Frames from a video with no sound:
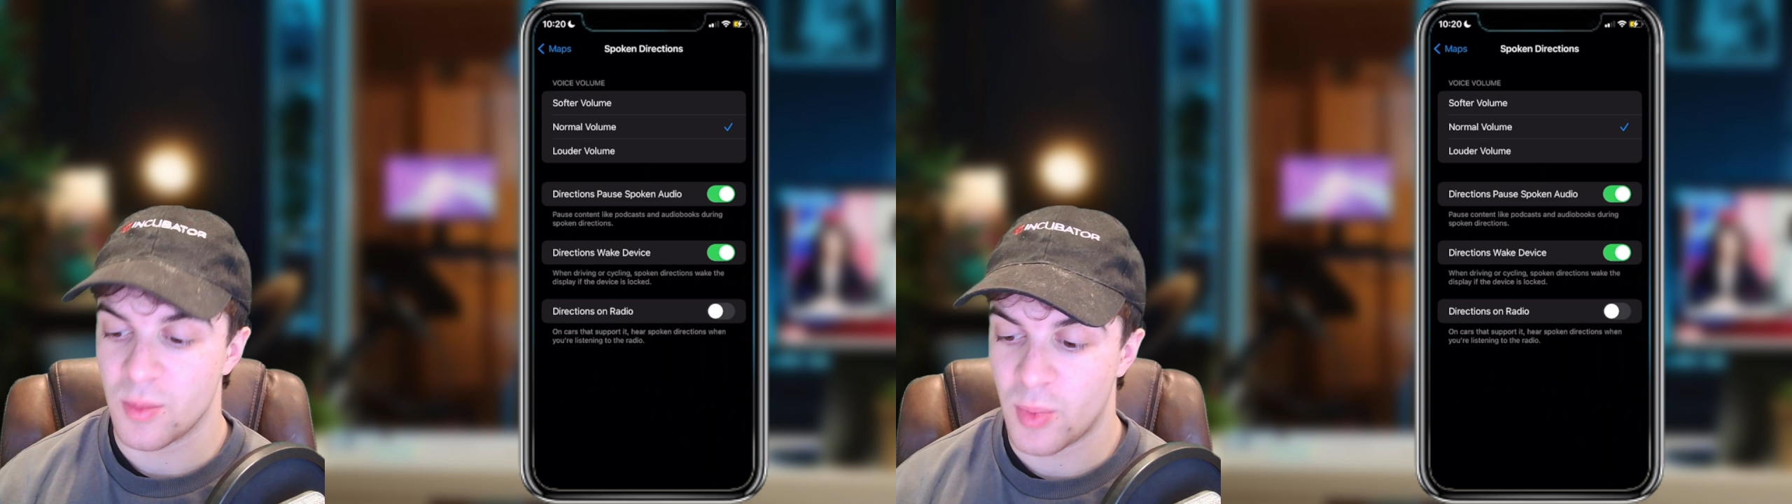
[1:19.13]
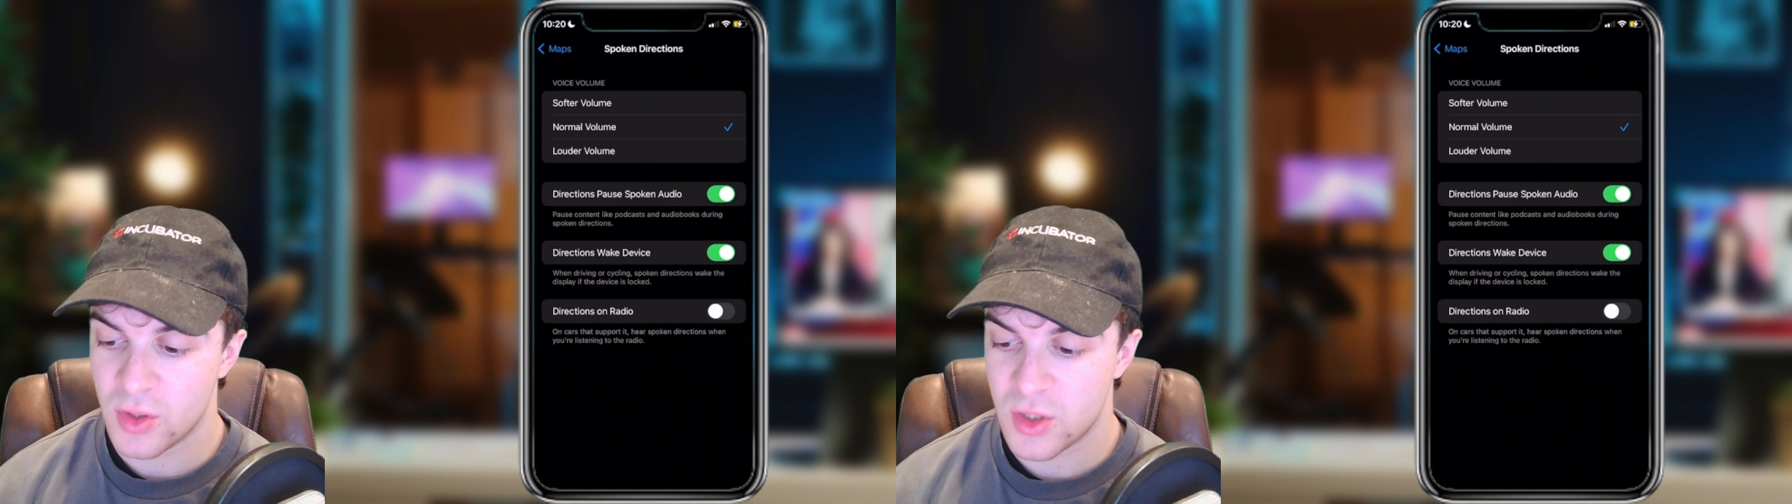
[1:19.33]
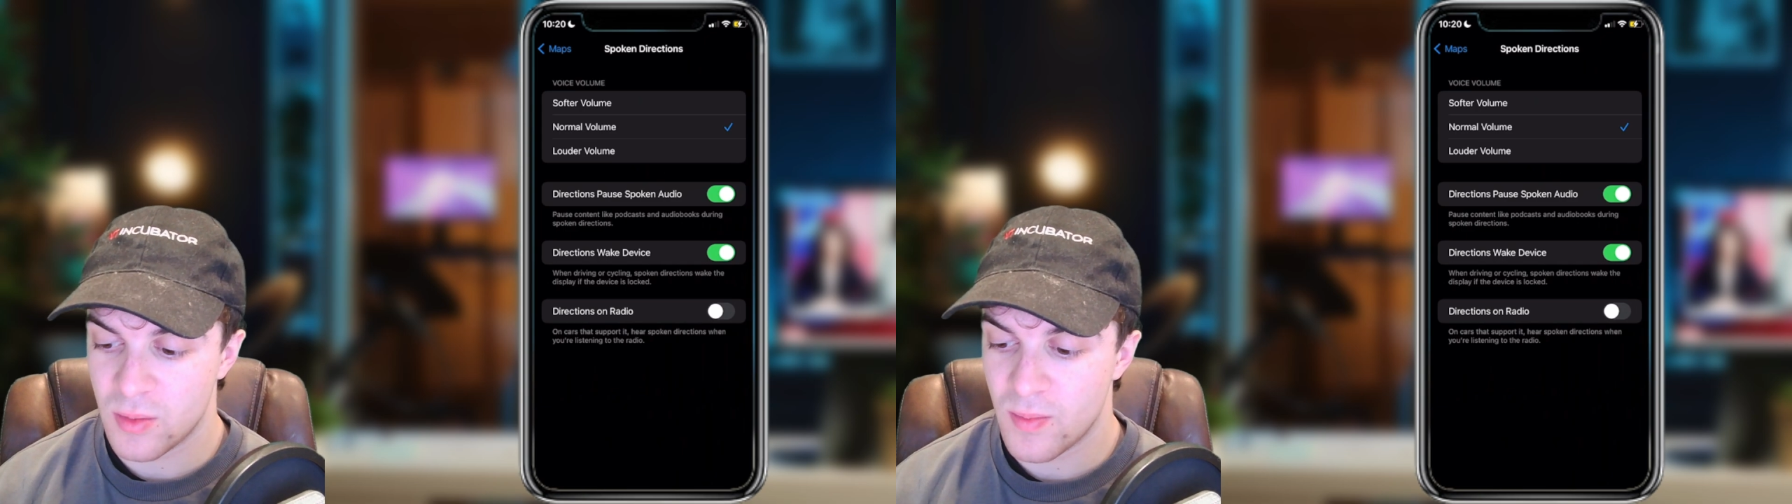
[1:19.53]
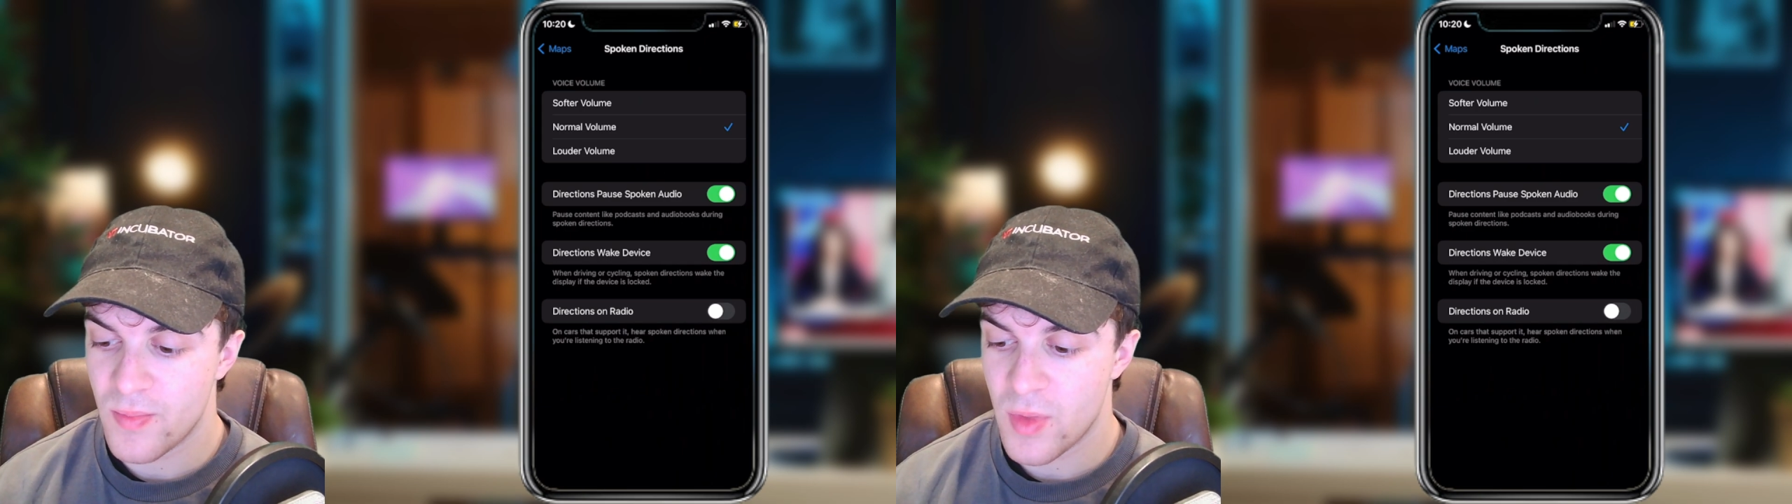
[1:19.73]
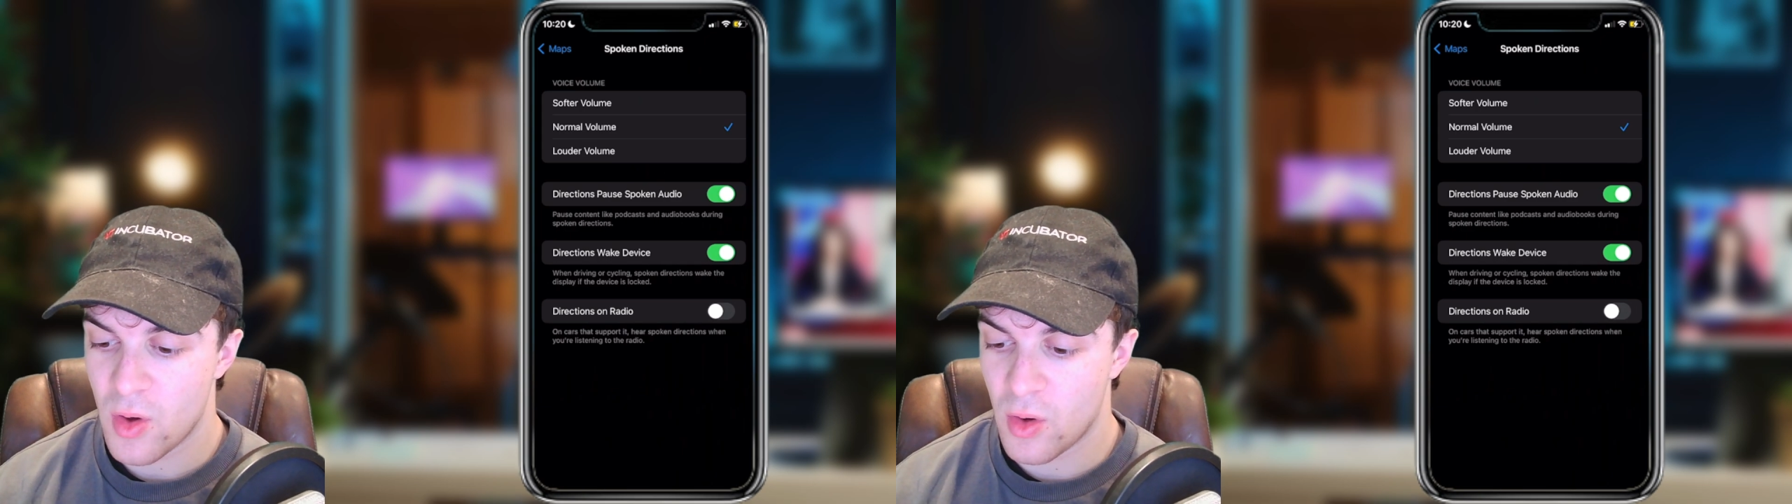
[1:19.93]
the bottom
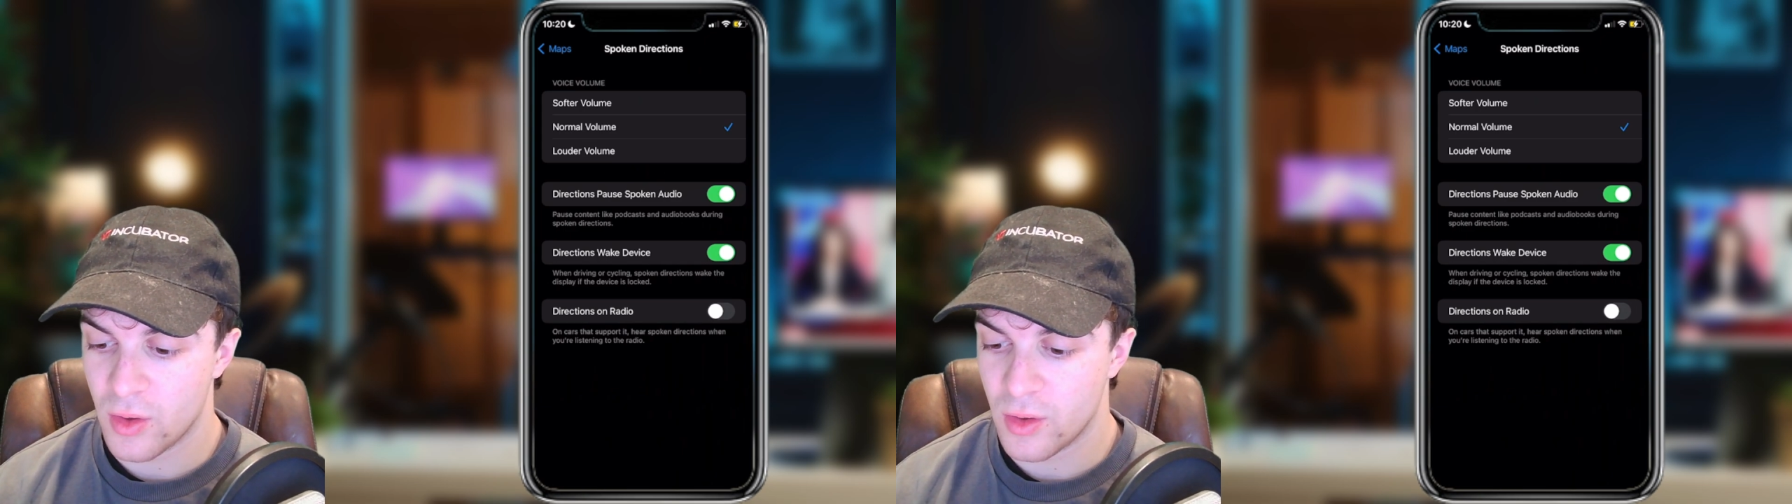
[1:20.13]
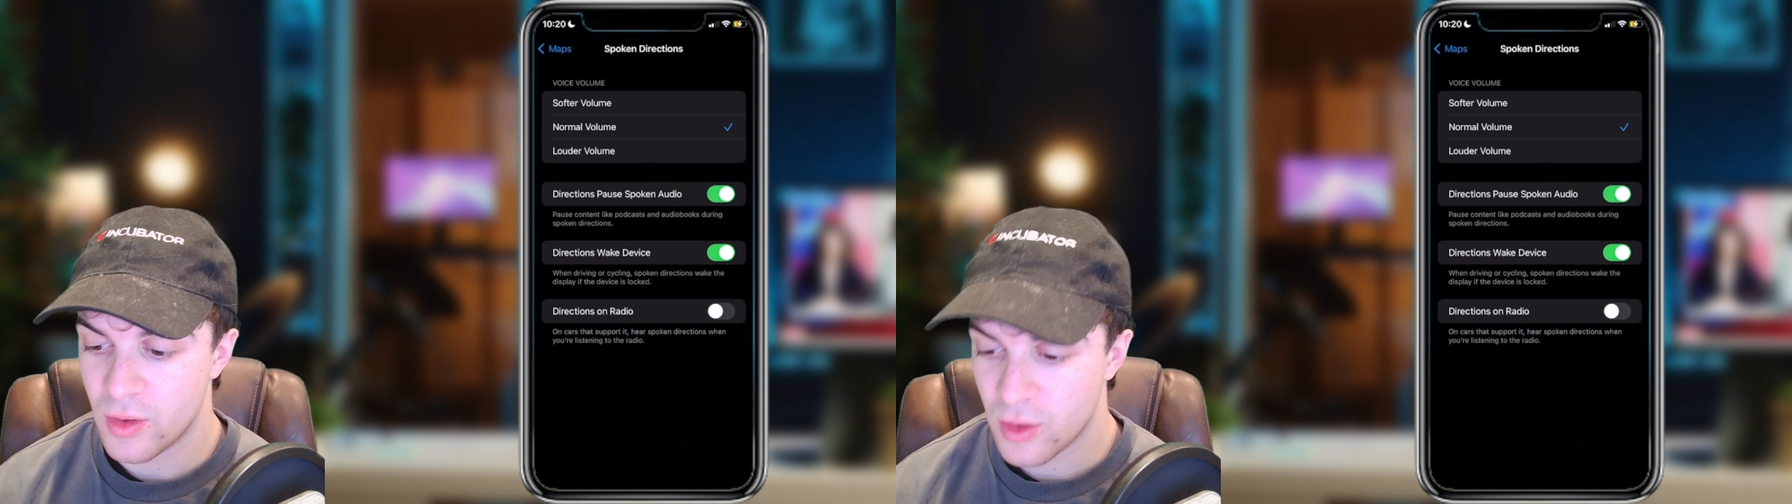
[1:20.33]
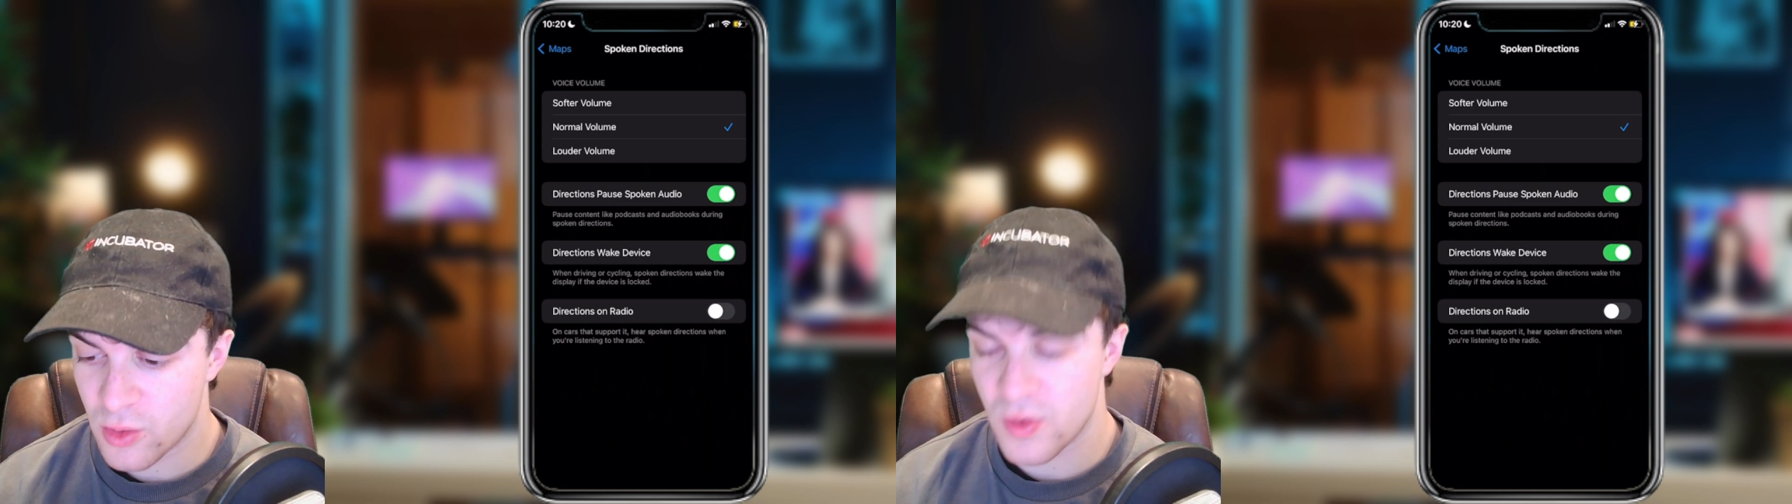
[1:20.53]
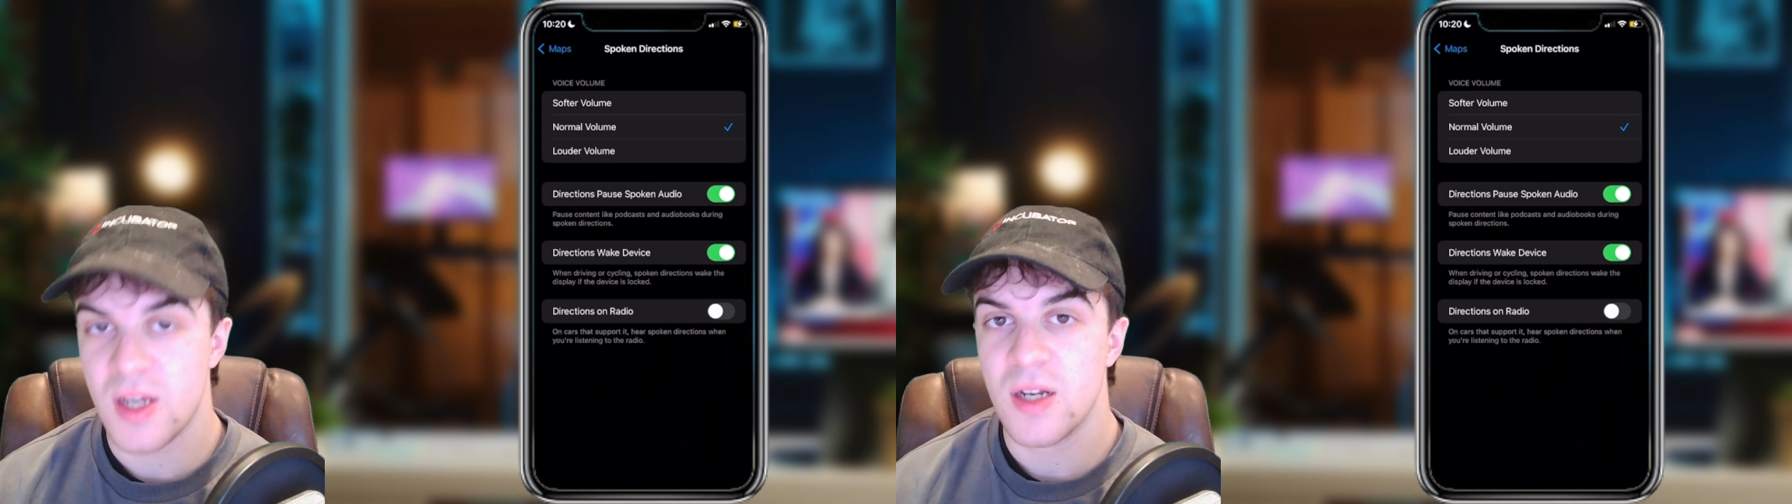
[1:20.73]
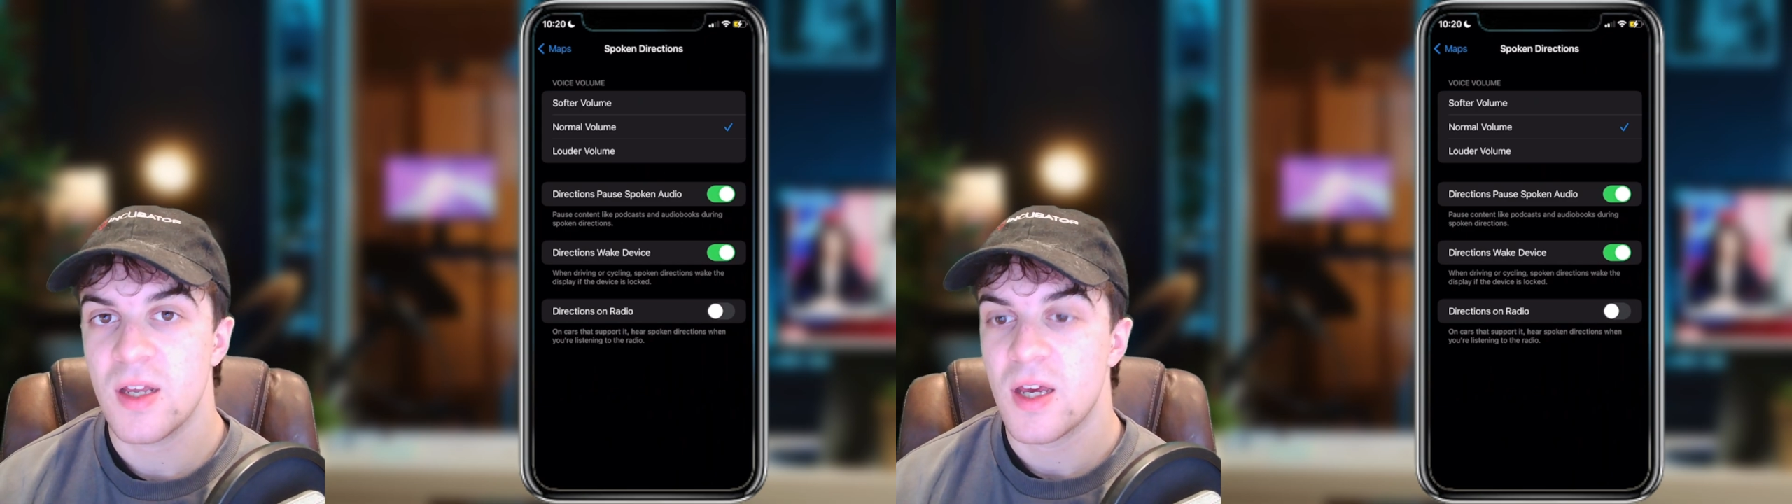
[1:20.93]
on
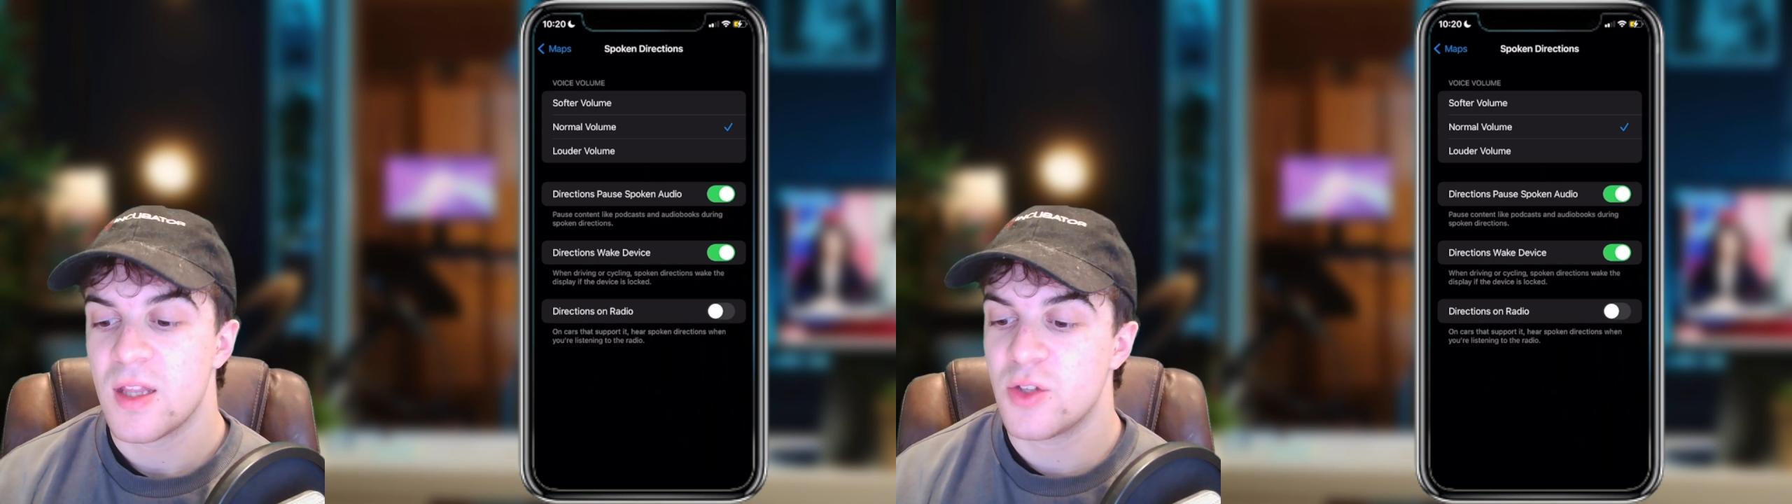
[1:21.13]
green.